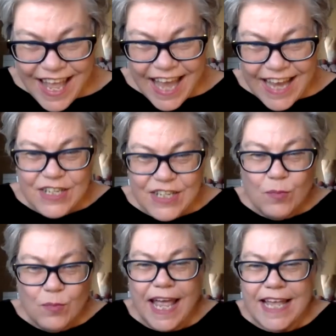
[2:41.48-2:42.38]

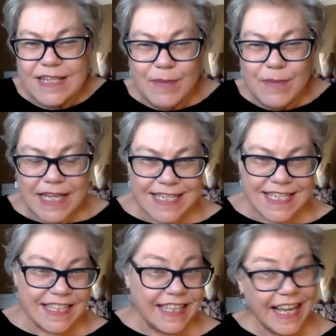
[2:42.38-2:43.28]
ectoplasmic
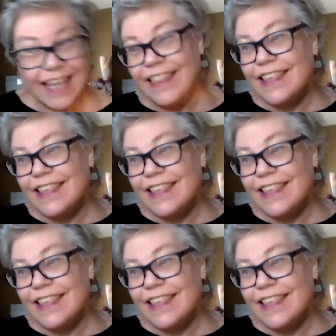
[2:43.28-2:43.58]
slick